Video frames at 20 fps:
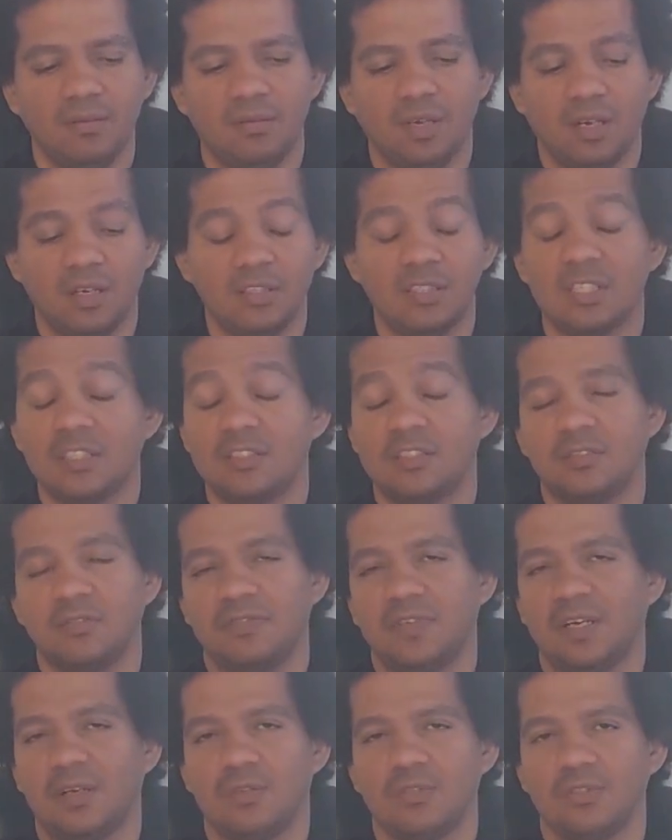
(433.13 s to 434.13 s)
hundreds
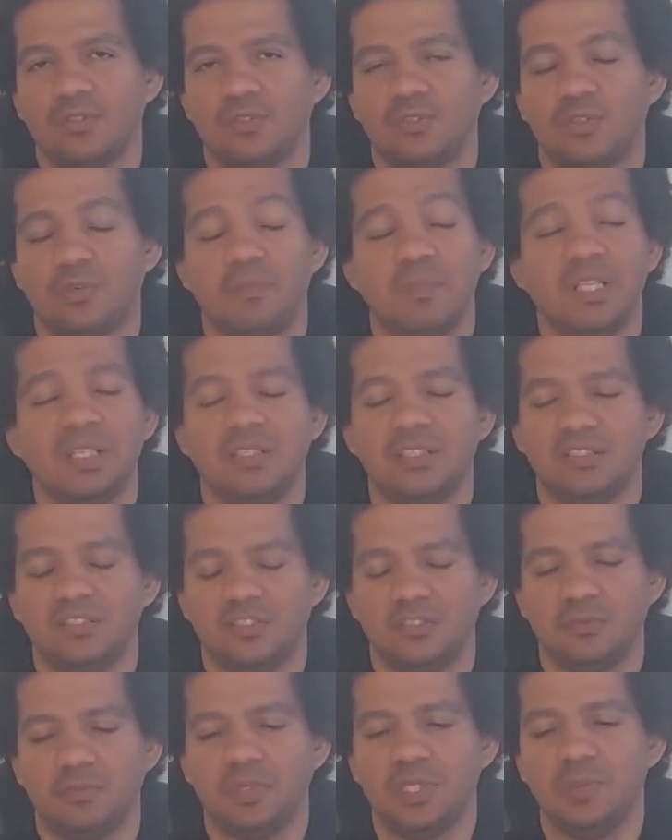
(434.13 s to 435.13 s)
of thousands or
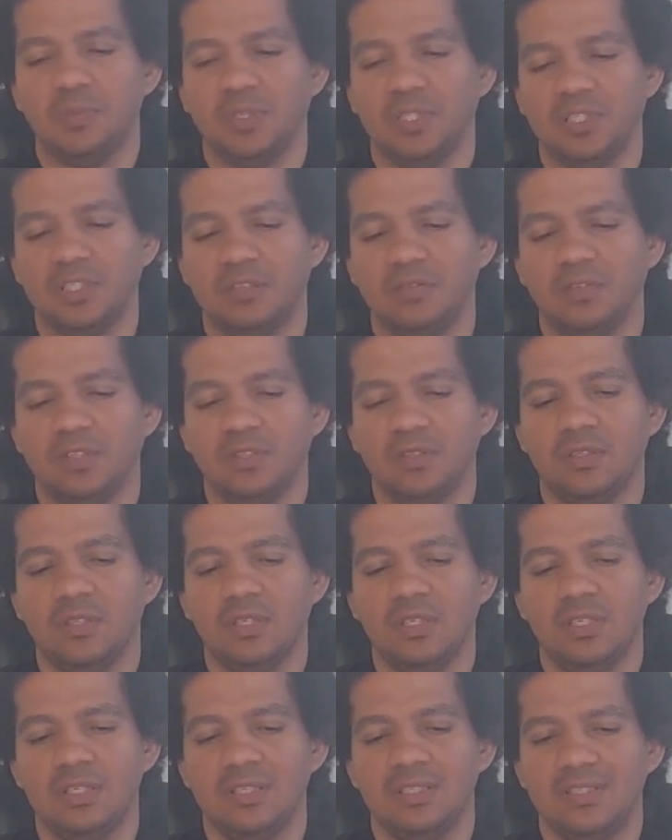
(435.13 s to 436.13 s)
millions of people even
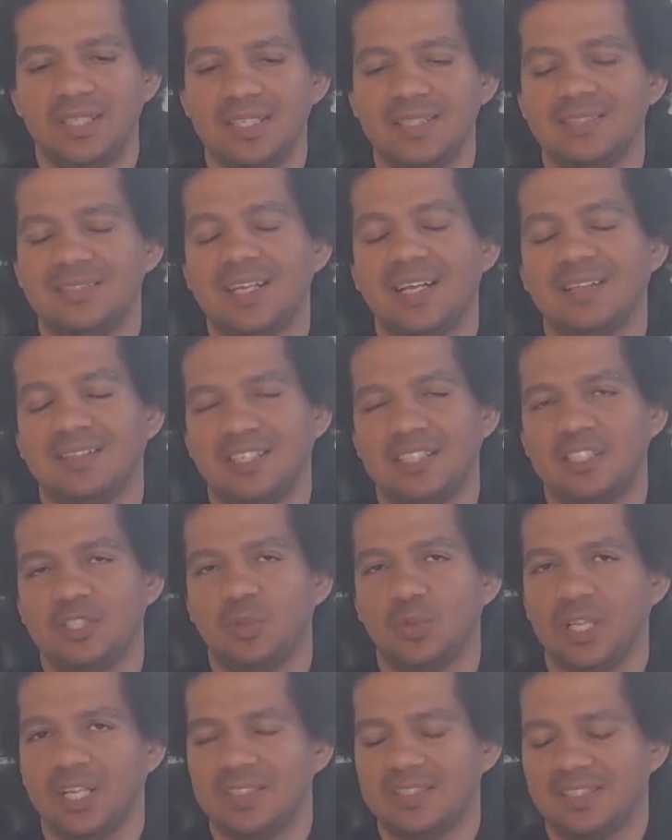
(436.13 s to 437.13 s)
since that
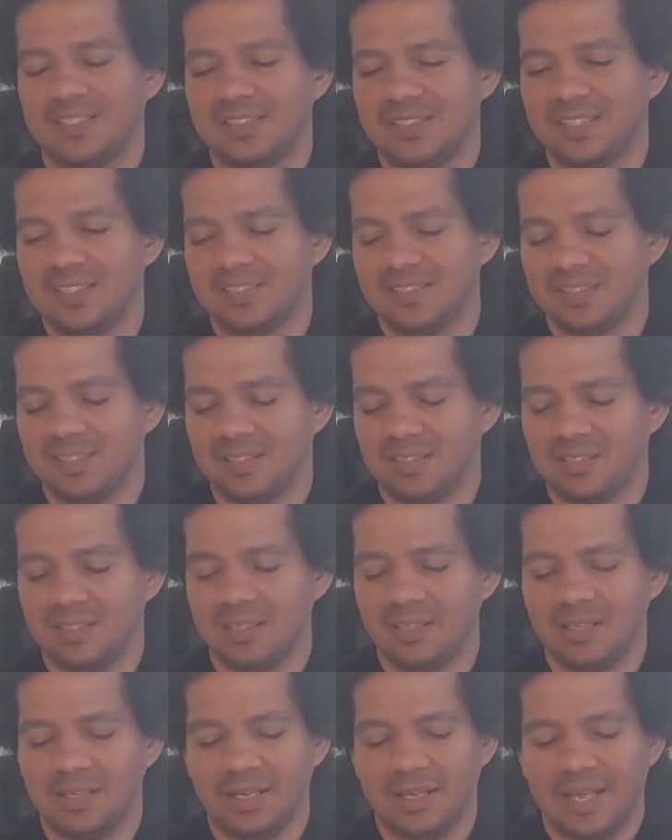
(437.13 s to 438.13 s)
ritual has existed
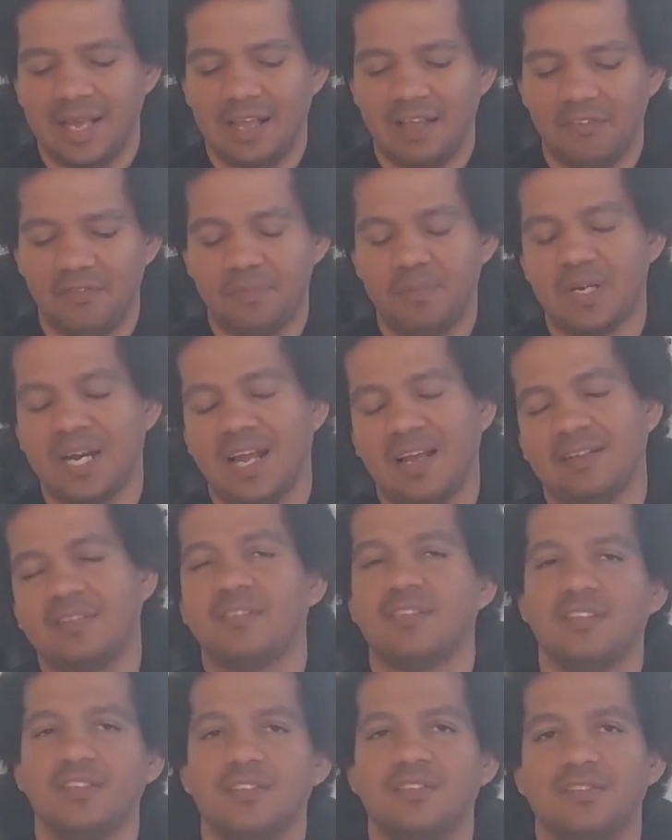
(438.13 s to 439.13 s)
have
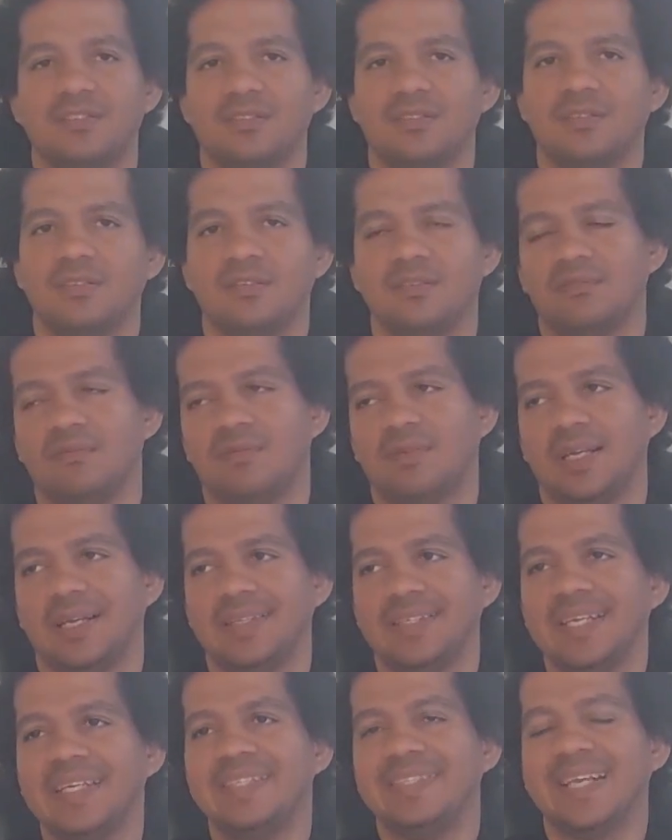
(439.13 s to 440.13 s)
practiced
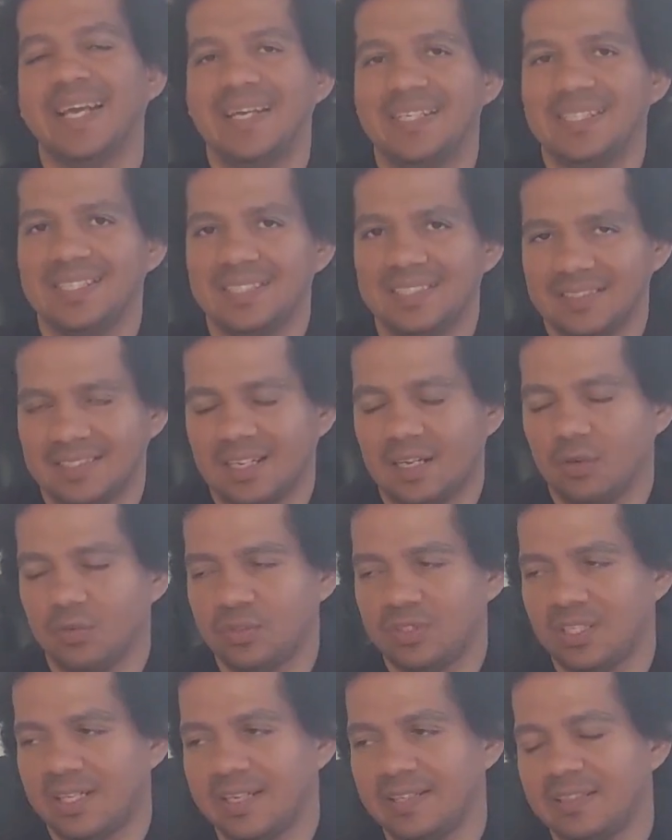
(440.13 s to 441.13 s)
and they carry it
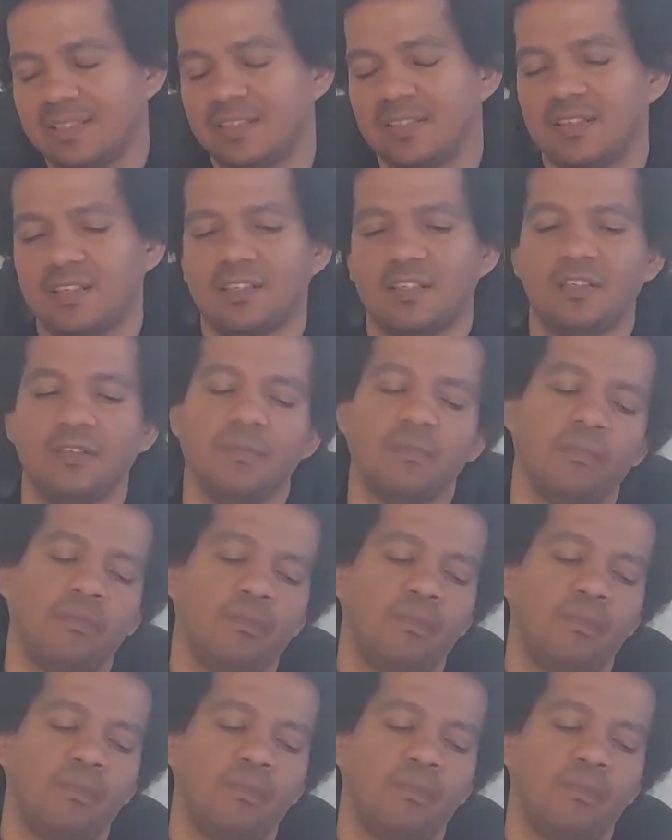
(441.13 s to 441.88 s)
out regularly